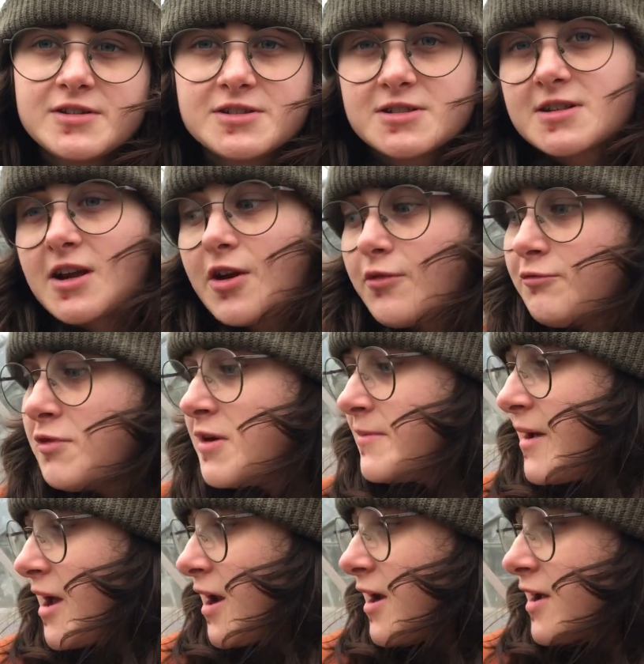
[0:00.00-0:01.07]
just like
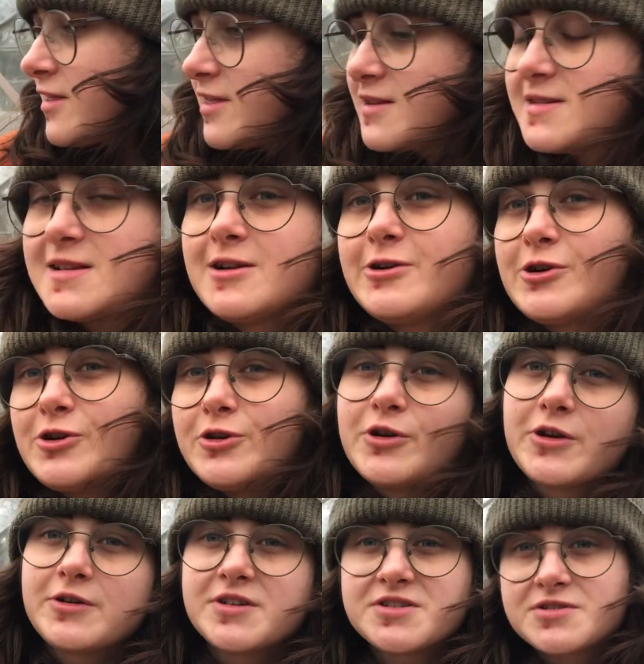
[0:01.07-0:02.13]
remake this little
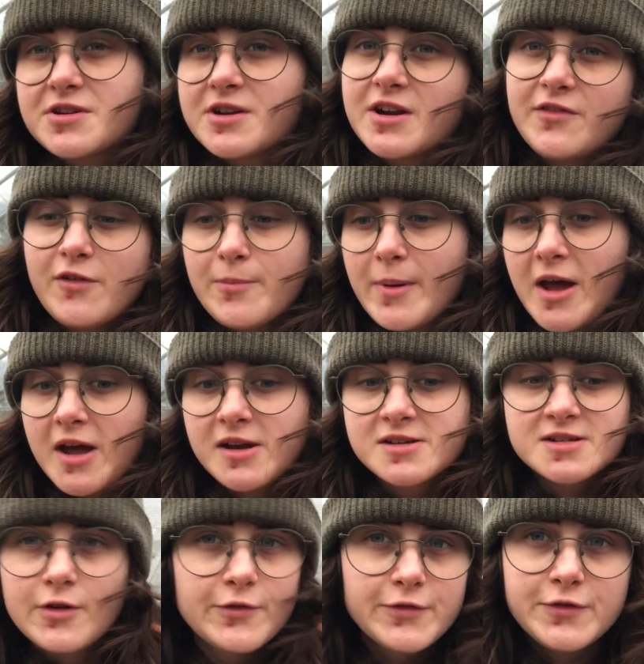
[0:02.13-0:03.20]
corner into another bed
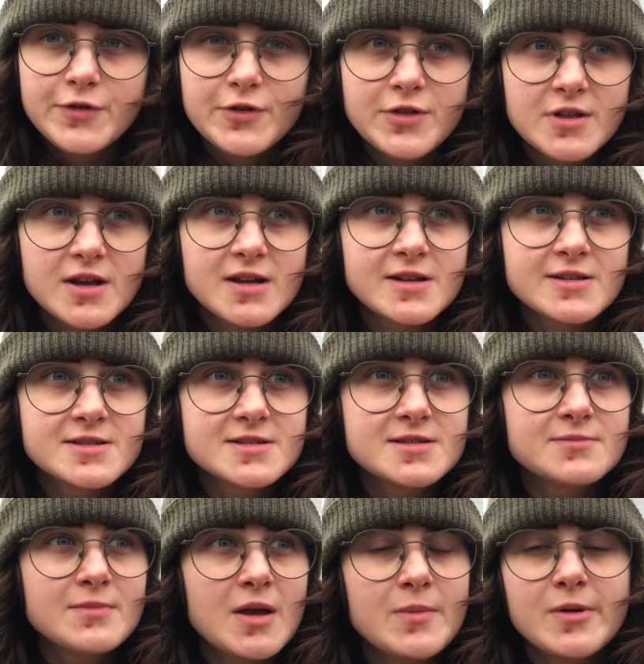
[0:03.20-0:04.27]
for things
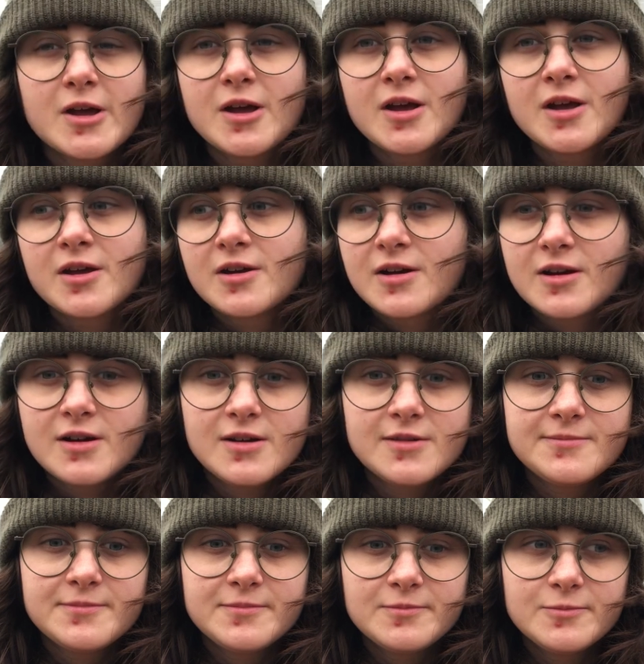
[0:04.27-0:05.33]
maybe
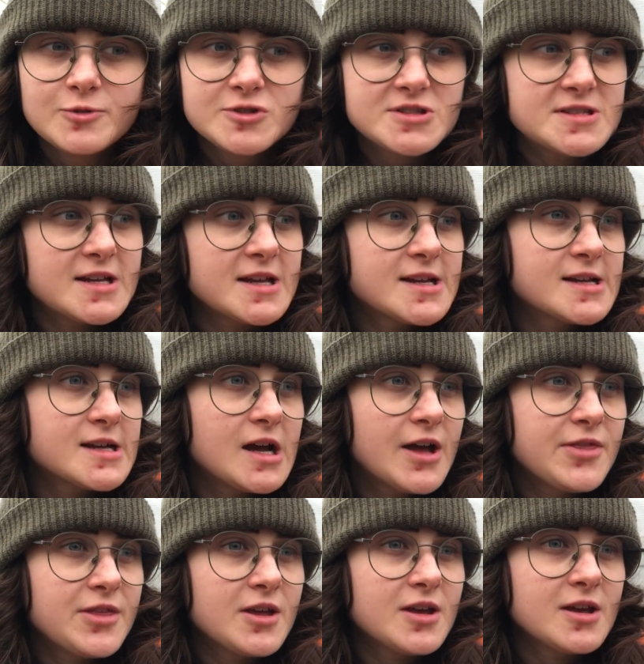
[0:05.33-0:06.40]
we'll see. I
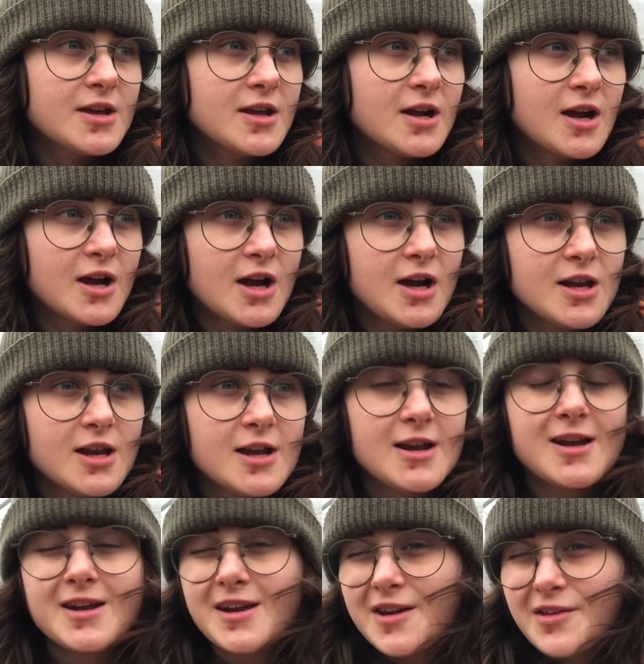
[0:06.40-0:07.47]
think I kind of
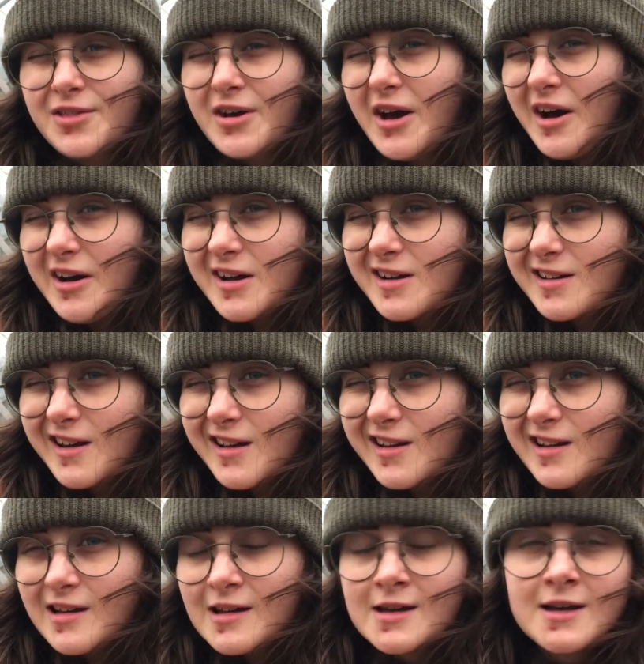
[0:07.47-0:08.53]
like that idea.
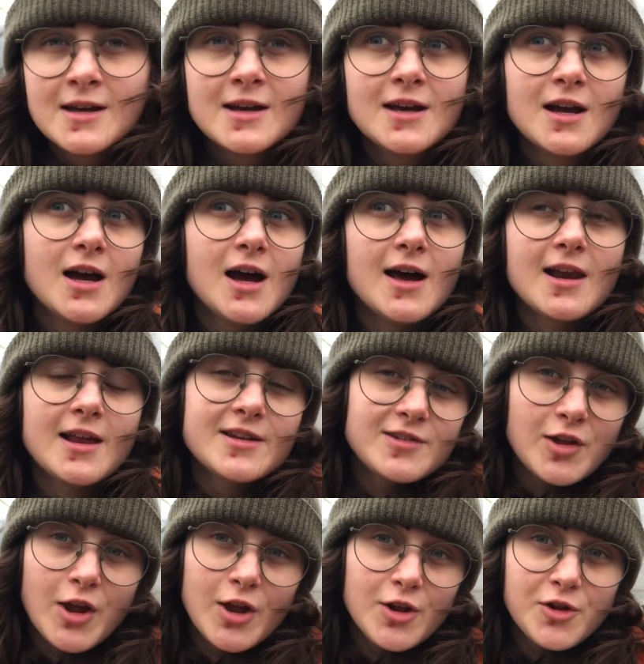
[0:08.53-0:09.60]
I'd like to
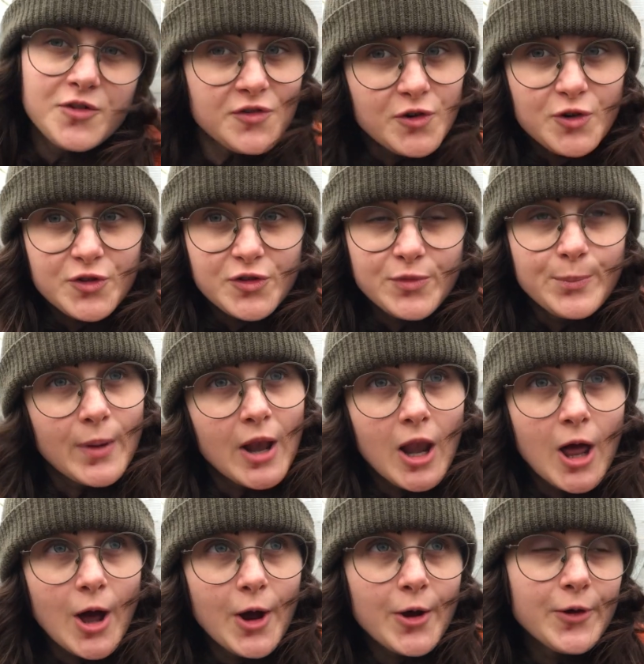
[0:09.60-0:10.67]
hear your thoughts
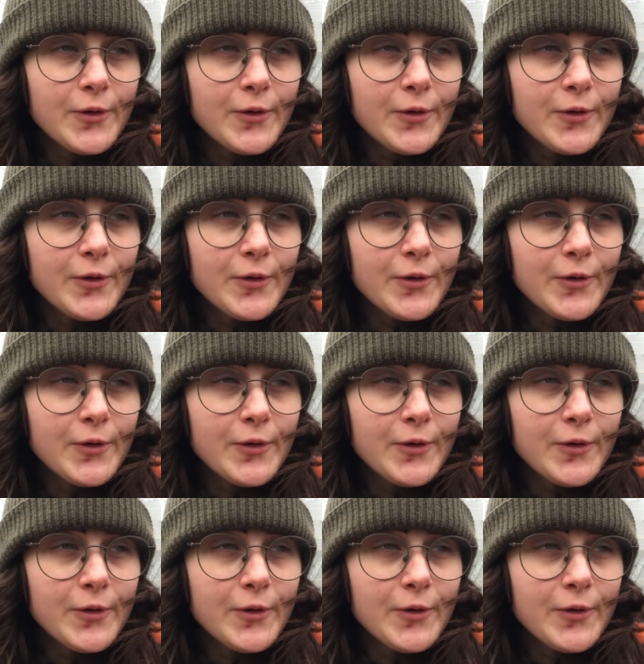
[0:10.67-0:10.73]
below